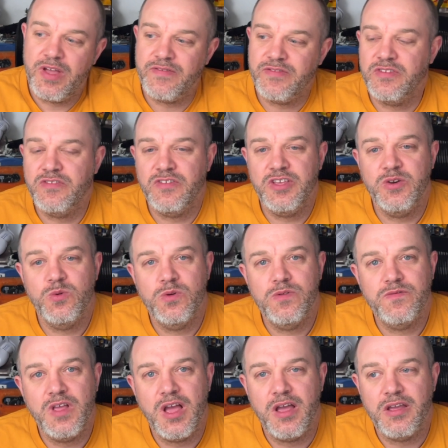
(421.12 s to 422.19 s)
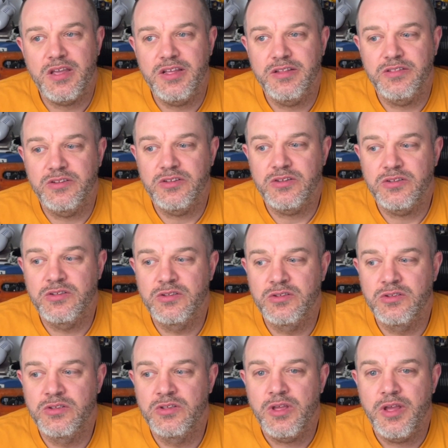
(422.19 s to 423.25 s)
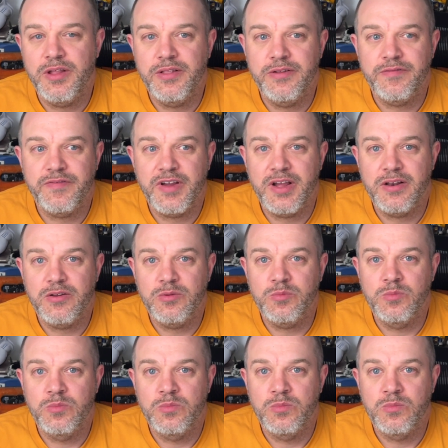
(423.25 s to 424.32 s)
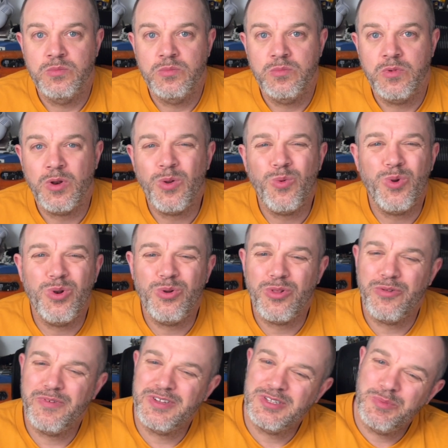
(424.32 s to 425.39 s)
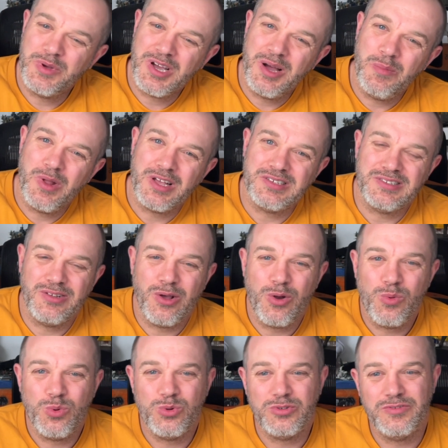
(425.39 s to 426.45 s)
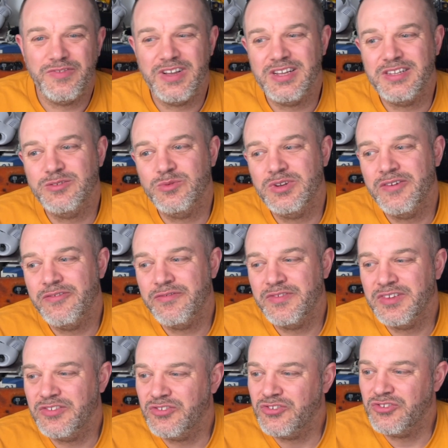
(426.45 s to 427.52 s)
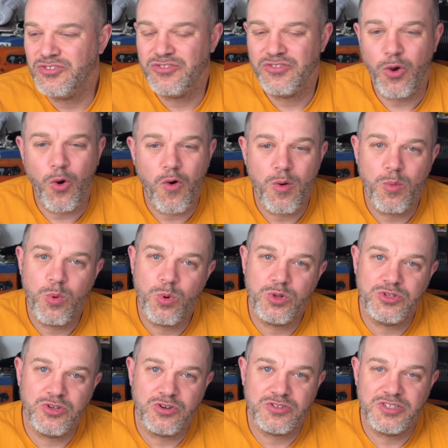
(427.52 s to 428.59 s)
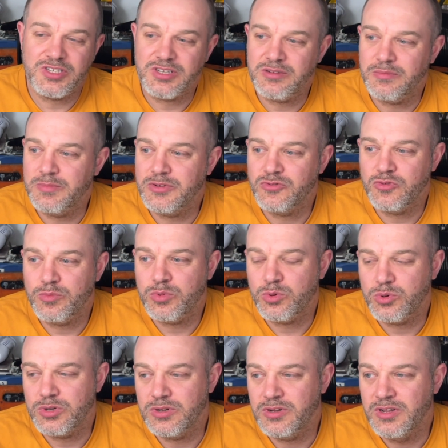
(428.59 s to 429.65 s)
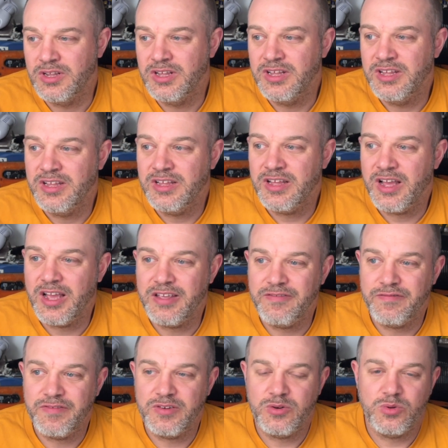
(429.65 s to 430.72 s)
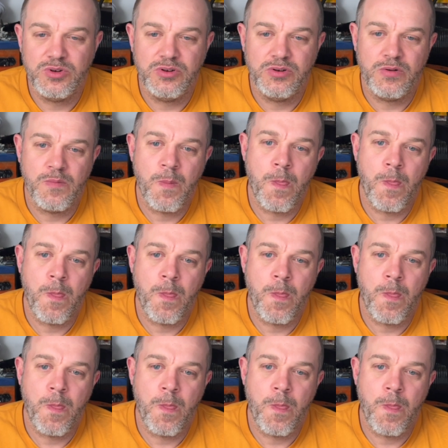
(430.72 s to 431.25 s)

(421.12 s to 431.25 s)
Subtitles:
have to see all of that in the fandom. I don't want Lord of the Rings to become like Star Wars fans, where everything is just horrible and toxic and miserable and hate-filled, and